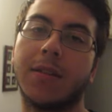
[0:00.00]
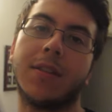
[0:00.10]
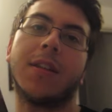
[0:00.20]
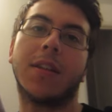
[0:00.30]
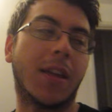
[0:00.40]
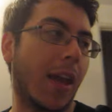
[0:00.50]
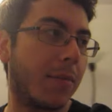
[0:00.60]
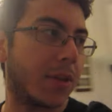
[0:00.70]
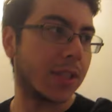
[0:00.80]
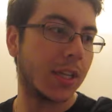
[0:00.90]
It's like the
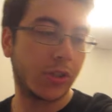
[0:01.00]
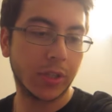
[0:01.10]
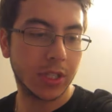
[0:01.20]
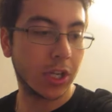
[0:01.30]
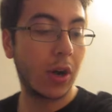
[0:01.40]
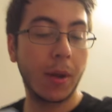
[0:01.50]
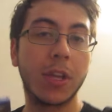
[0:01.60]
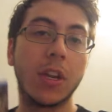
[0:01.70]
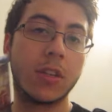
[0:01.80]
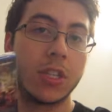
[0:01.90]
game of the century. So I'm
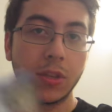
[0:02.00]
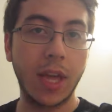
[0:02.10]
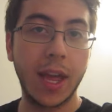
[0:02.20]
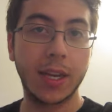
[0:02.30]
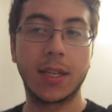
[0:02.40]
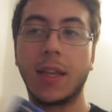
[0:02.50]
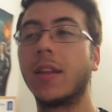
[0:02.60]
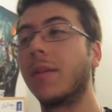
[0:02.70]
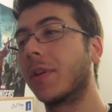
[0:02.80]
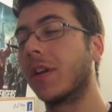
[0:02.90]
gonna do that and
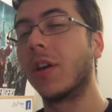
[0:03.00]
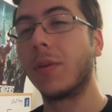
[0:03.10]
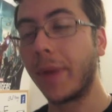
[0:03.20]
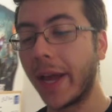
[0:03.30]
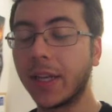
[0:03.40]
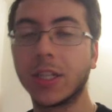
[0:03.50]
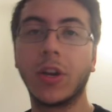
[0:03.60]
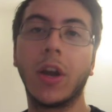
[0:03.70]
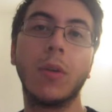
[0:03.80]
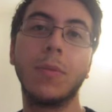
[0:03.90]
then I'm gonna go to bed.
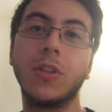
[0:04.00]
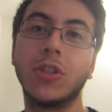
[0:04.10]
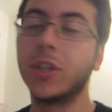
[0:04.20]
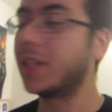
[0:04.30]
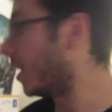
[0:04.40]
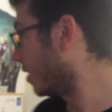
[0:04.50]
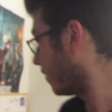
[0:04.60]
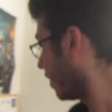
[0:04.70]
So I hope you enjoyed today's